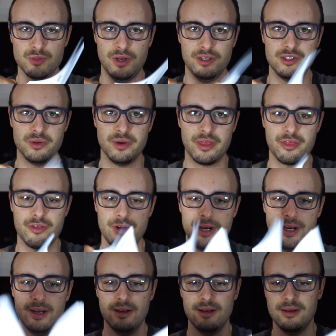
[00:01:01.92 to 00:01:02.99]
1, 2, and
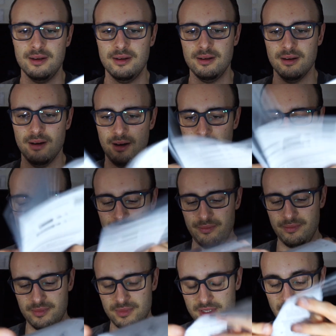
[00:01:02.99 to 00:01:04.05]
3.
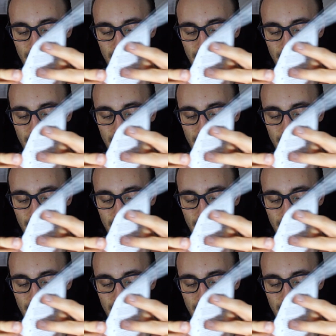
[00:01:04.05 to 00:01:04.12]
The